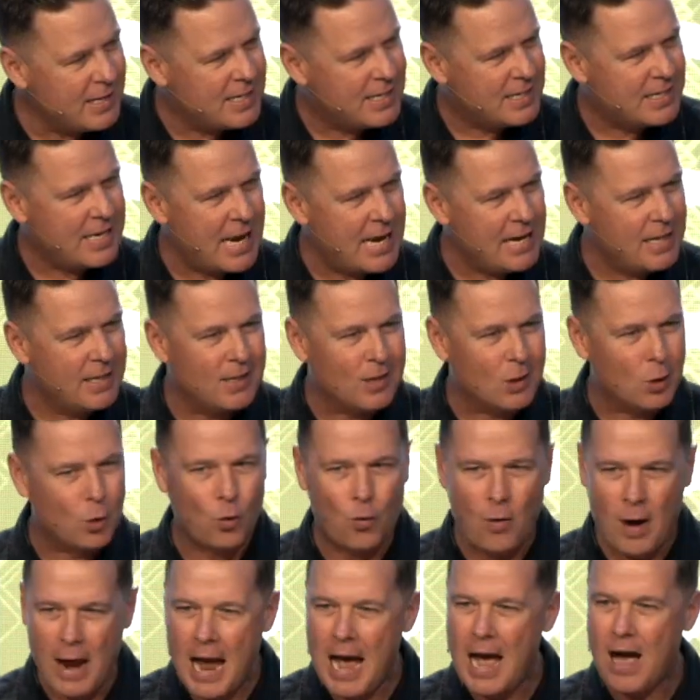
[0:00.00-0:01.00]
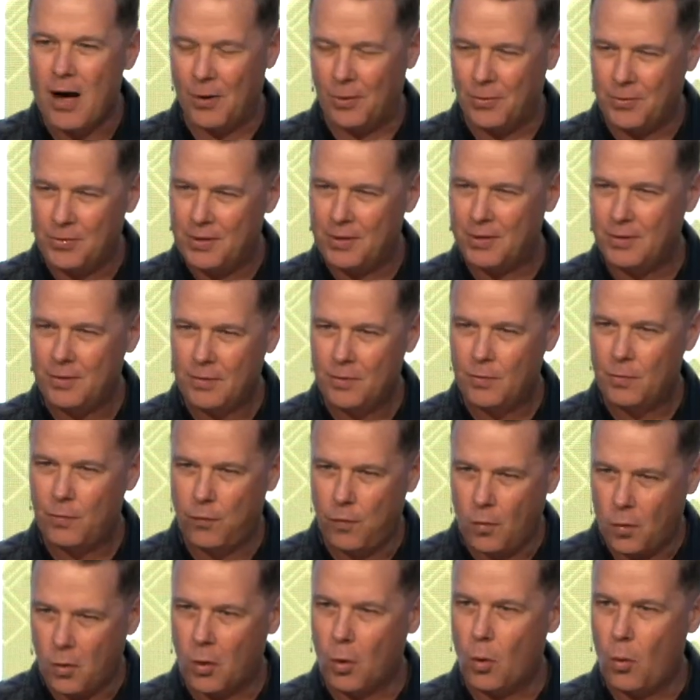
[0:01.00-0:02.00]
to stay in the ground
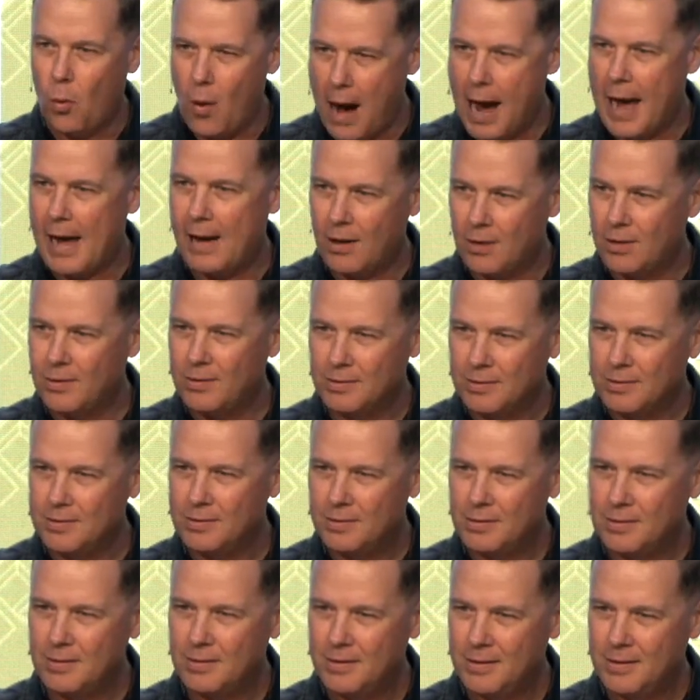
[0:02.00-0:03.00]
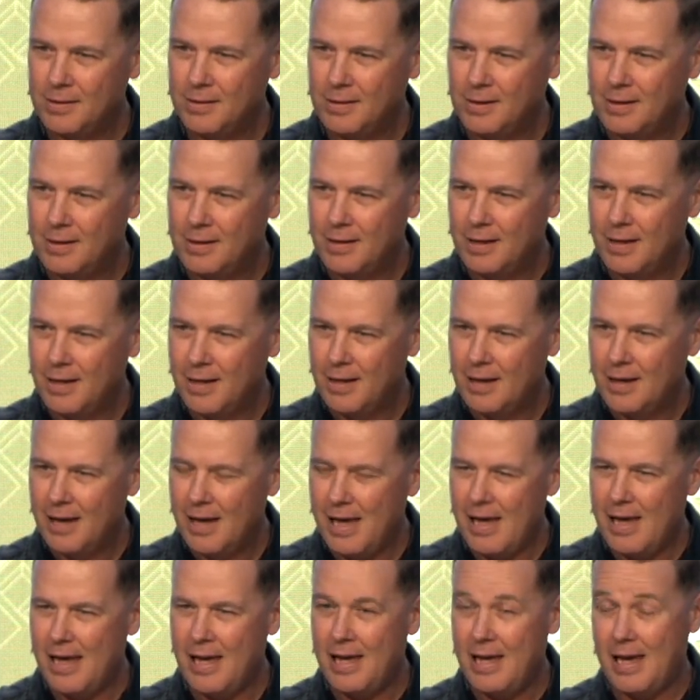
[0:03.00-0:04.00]
for a while.
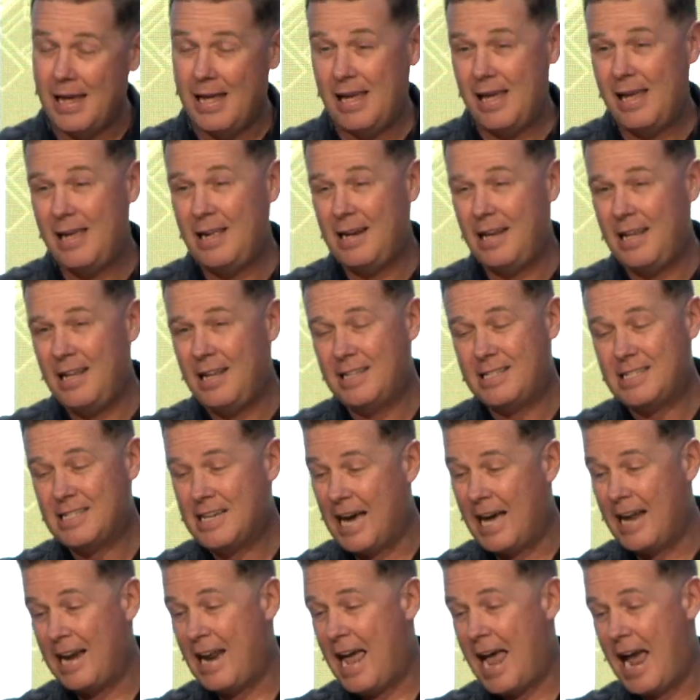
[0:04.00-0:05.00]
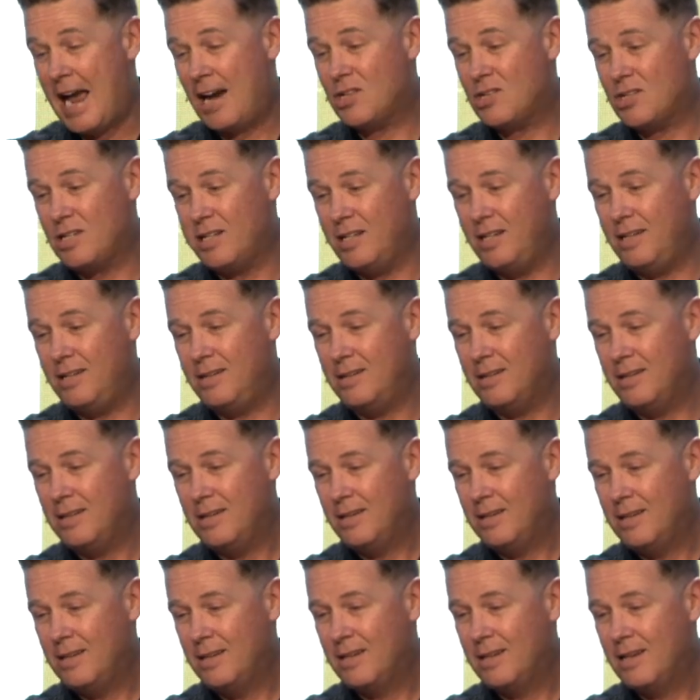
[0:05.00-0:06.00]
and it's got to actually
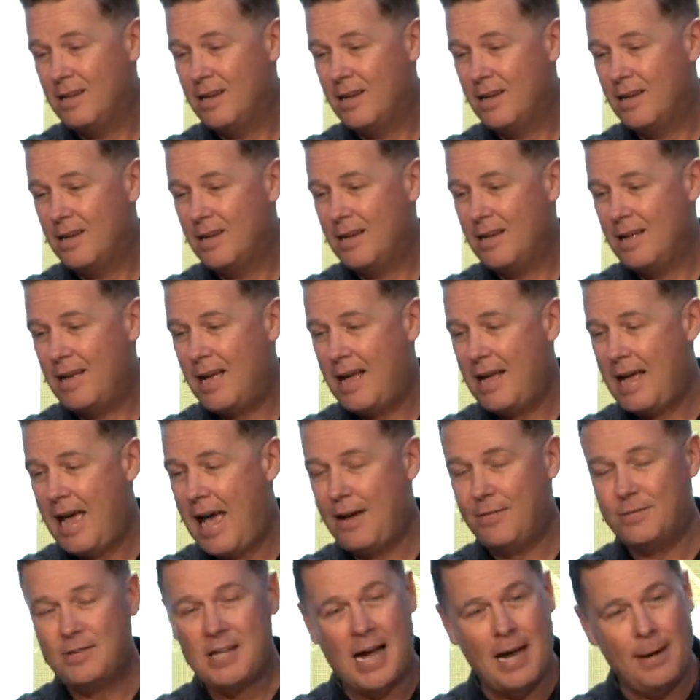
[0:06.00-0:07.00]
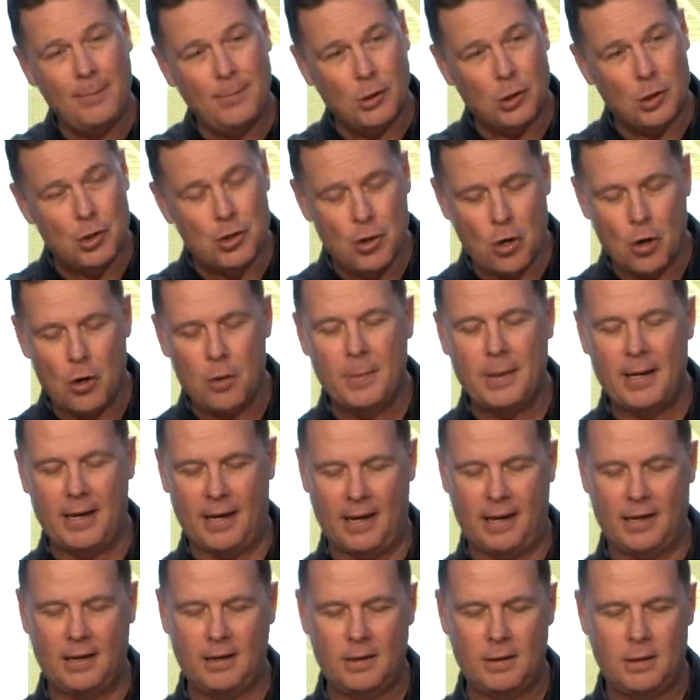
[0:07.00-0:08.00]
have time to
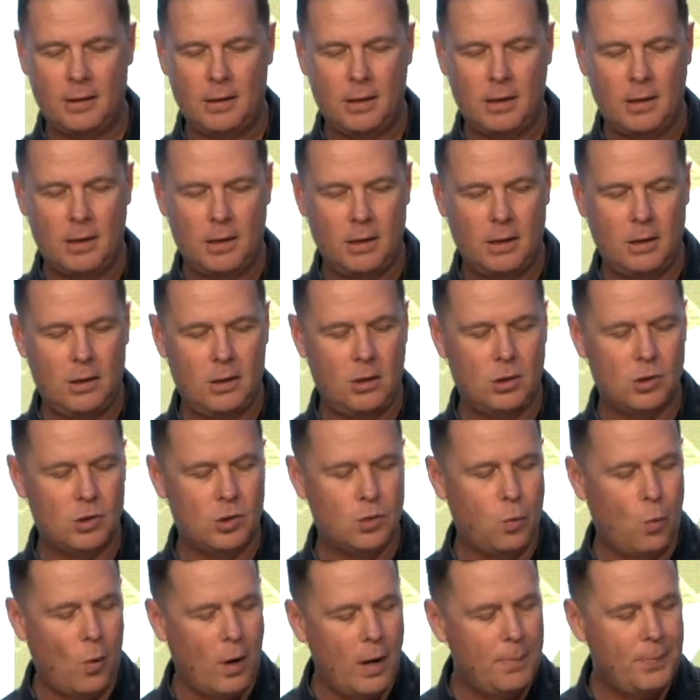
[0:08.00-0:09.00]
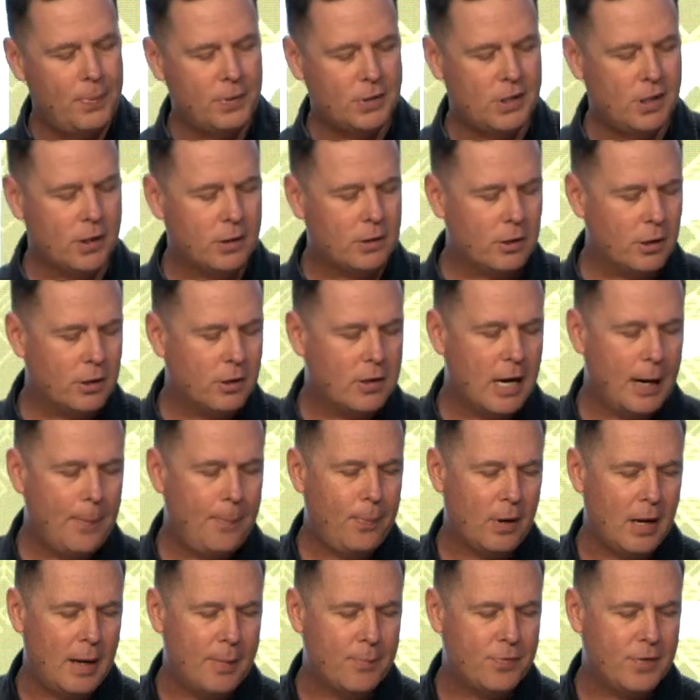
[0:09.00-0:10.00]
germinate. There's one particular
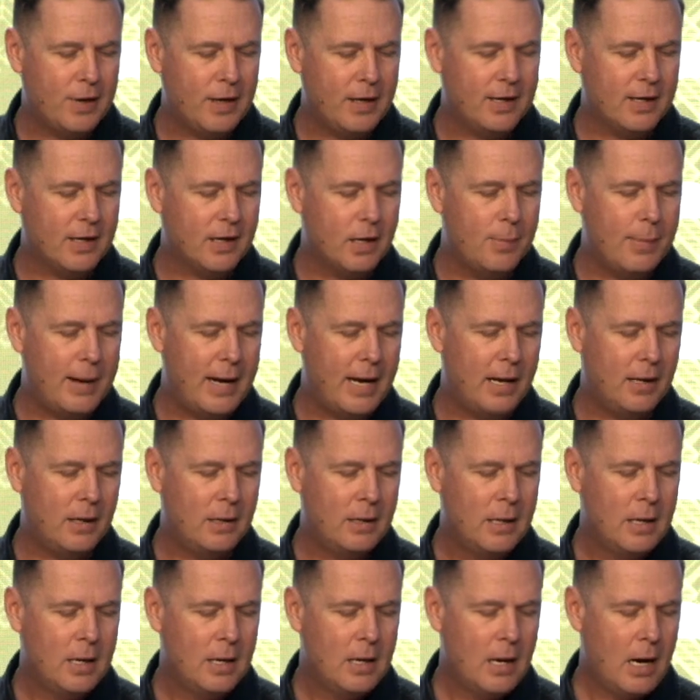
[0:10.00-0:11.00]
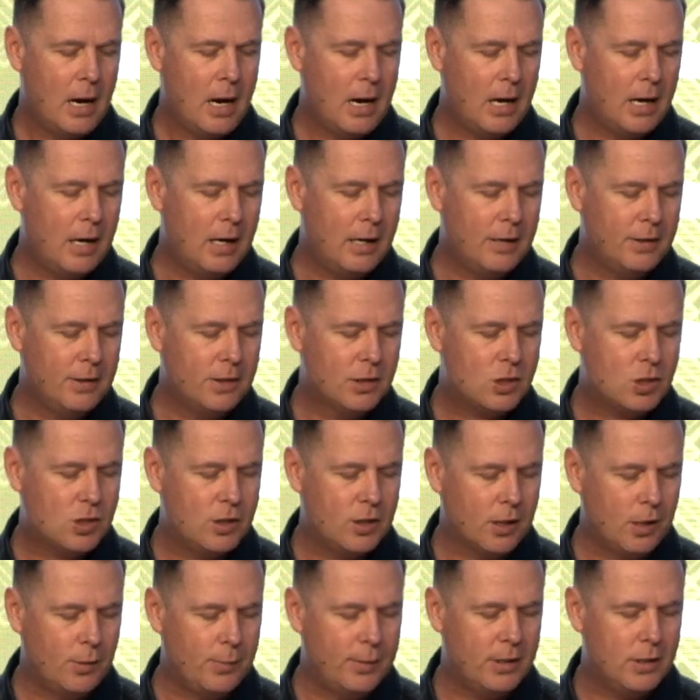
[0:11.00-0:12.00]
couple I'm thinking about, uh, and this
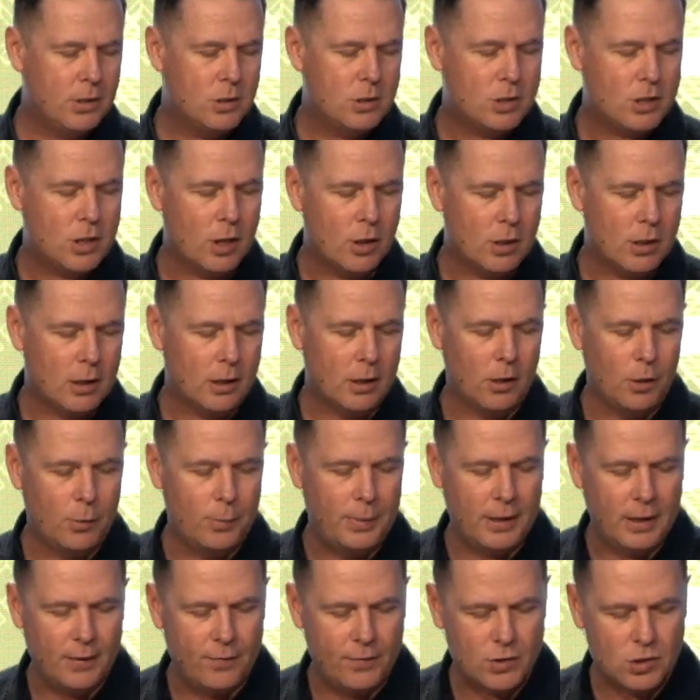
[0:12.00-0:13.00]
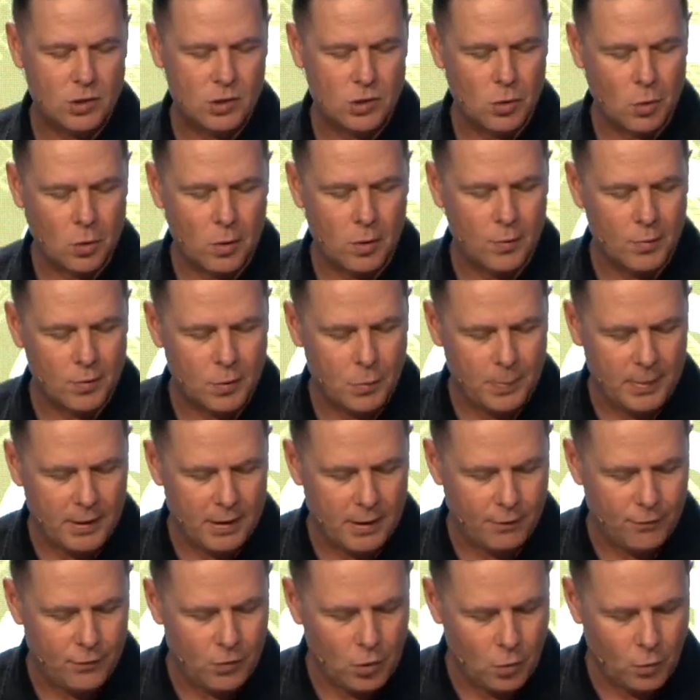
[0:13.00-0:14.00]
gentleman shared a little bit of his story with
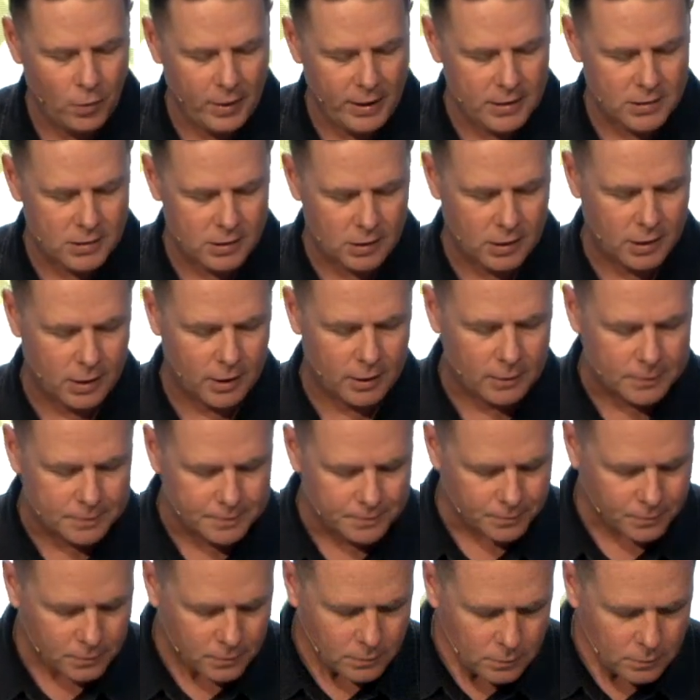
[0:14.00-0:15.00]
me a few weeks ago,